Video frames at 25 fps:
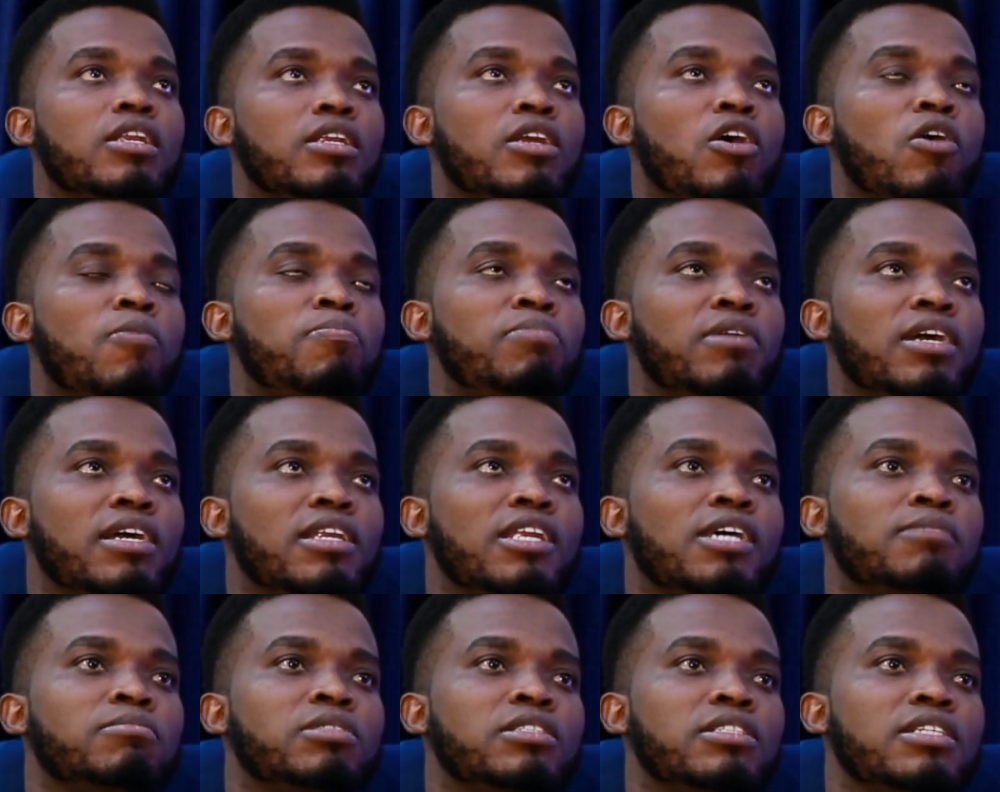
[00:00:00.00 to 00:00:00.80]
Now,
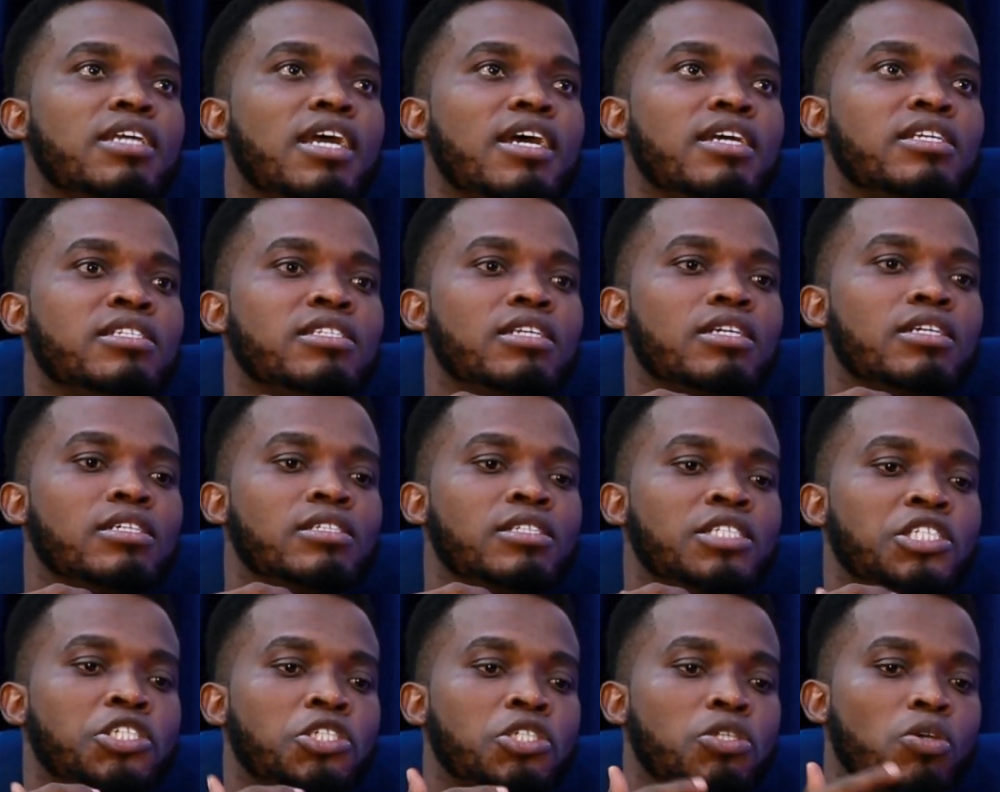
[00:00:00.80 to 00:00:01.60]
preeclampsia is a
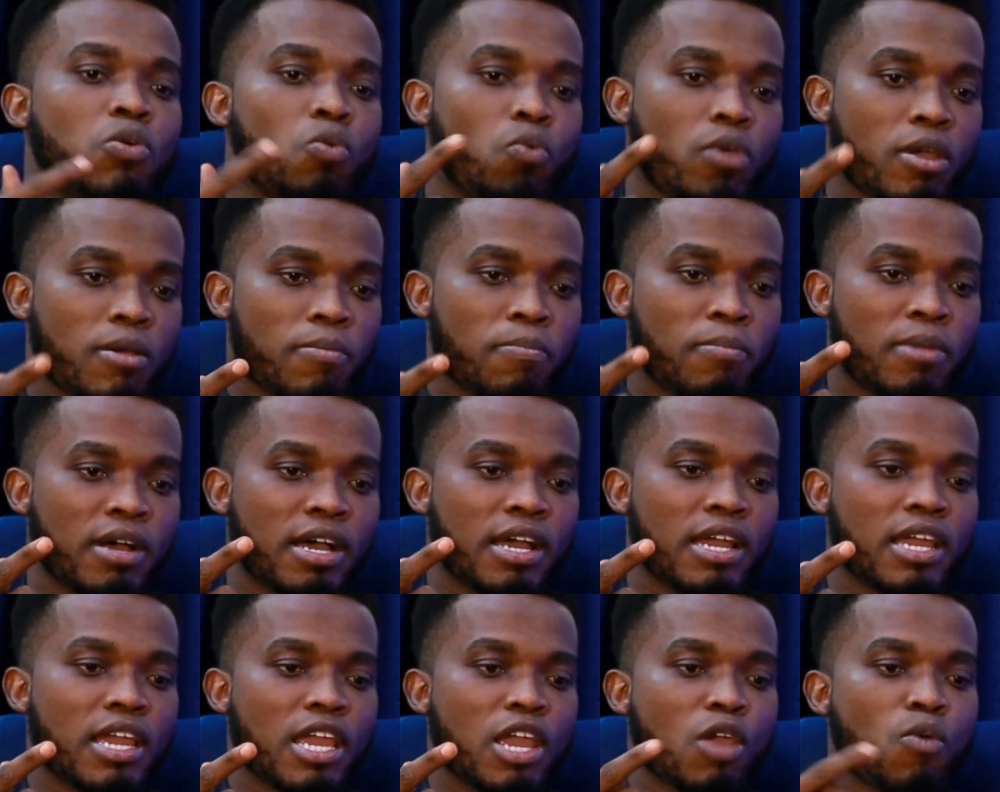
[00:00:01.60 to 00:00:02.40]
situation
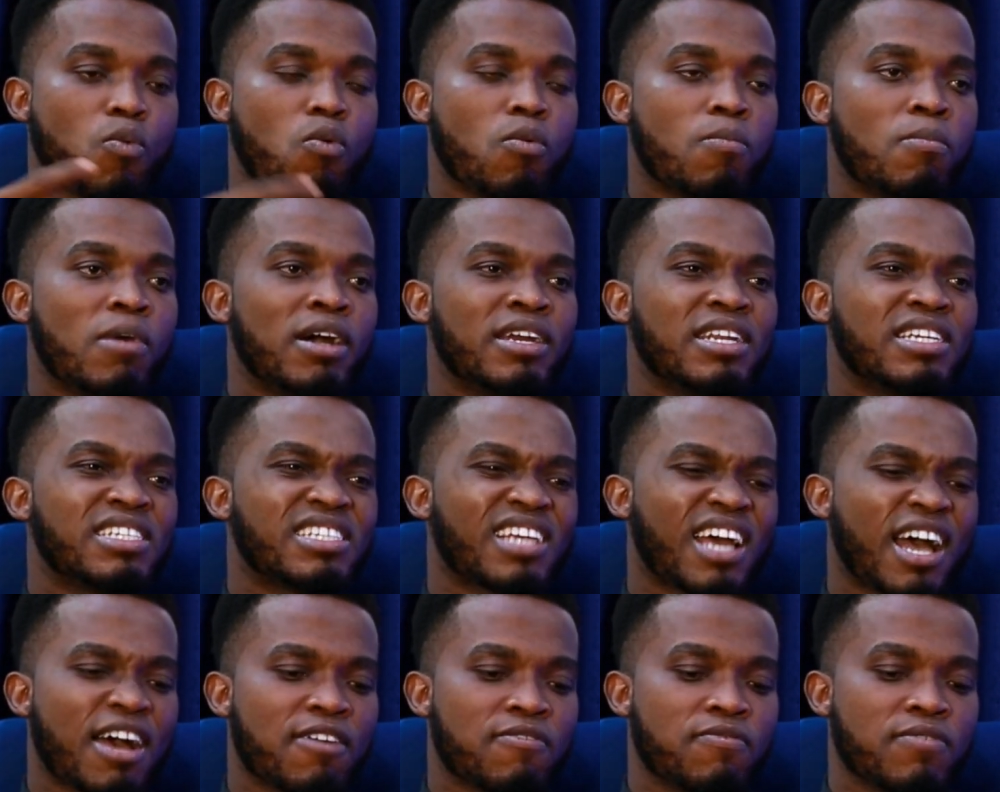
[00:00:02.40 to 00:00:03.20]
whereby a woman is
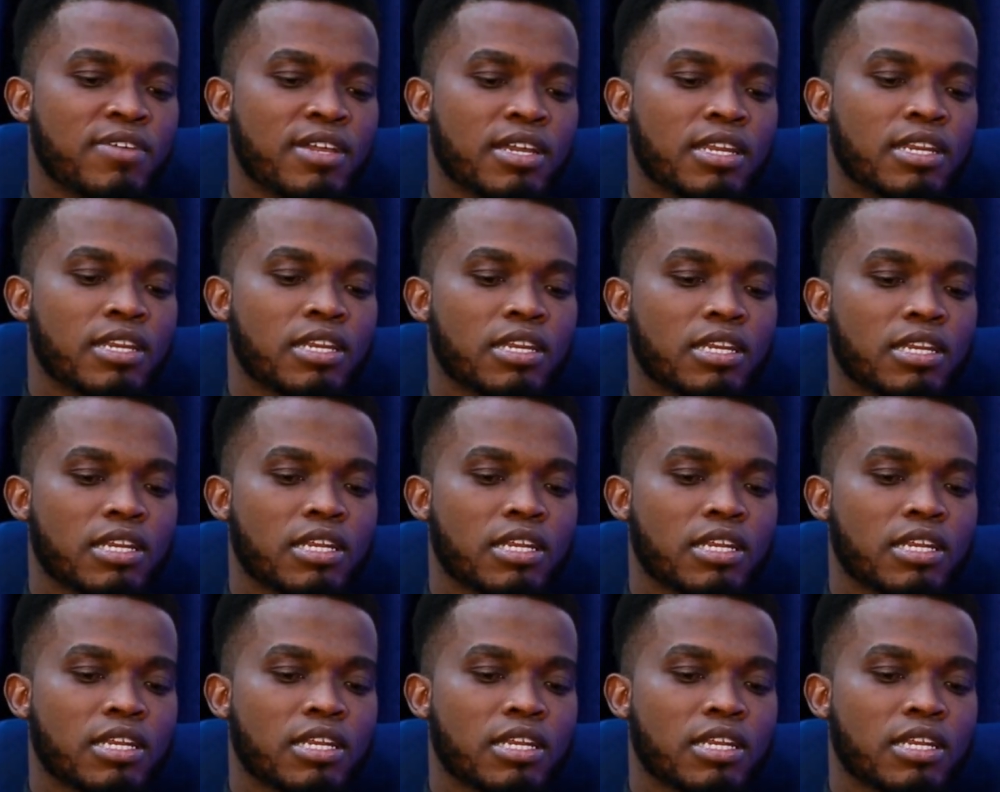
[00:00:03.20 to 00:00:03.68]
having